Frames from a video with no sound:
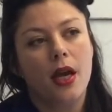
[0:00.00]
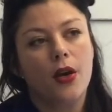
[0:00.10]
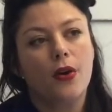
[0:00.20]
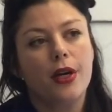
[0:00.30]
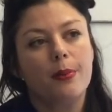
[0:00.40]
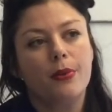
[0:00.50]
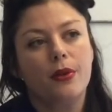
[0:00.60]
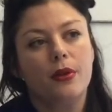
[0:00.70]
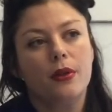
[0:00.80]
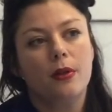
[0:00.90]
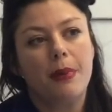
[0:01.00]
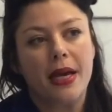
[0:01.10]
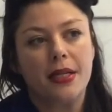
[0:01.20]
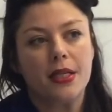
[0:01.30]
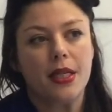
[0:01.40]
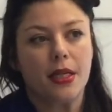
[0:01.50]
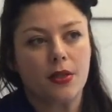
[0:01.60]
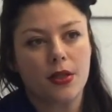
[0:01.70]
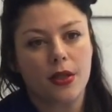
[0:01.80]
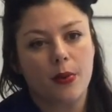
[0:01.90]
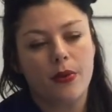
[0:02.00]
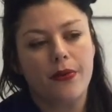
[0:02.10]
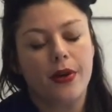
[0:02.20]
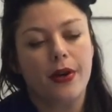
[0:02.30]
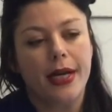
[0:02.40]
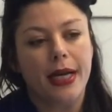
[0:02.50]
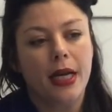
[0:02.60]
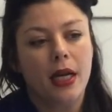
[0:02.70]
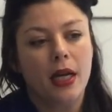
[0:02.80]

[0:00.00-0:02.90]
incredible paintings that were very